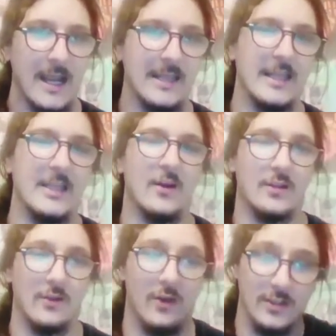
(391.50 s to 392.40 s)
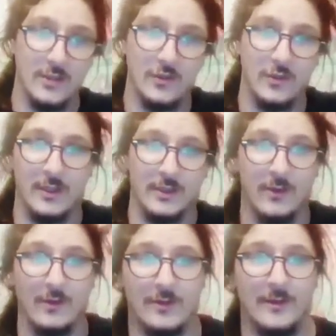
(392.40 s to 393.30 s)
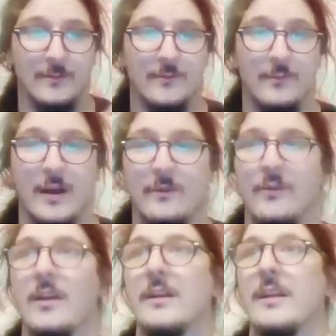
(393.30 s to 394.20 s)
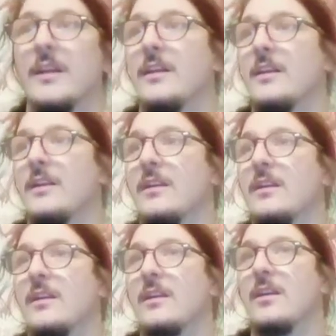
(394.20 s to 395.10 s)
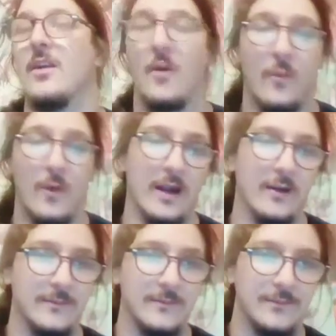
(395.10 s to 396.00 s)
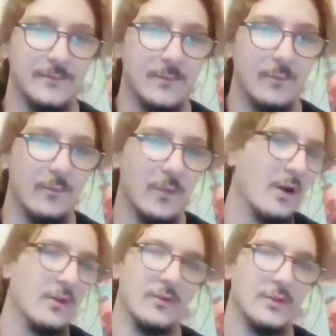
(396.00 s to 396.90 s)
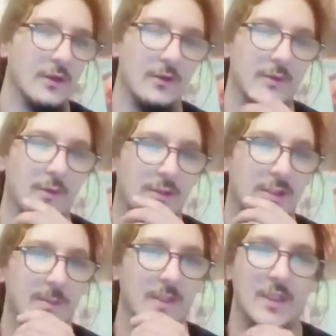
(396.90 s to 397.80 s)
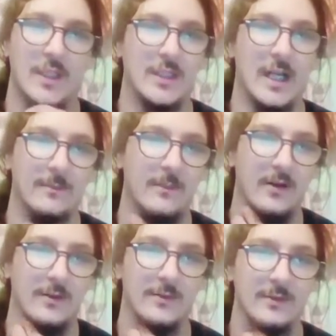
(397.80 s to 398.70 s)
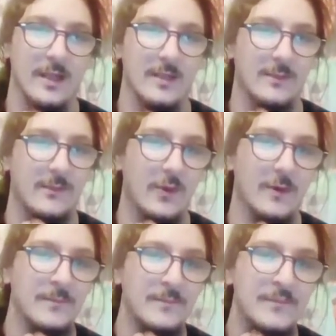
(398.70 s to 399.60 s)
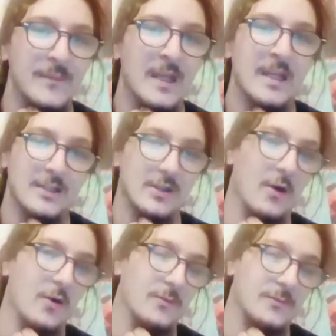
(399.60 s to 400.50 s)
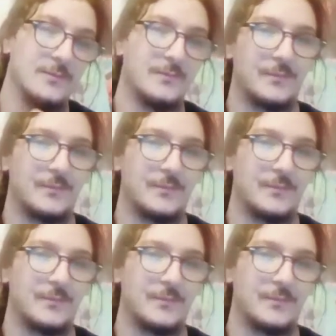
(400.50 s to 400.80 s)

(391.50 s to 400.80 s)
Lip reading: And then he also lost to Julian Erosa by a flying knee, where we all know Julian Erosa has been chin-checked multiple times before. So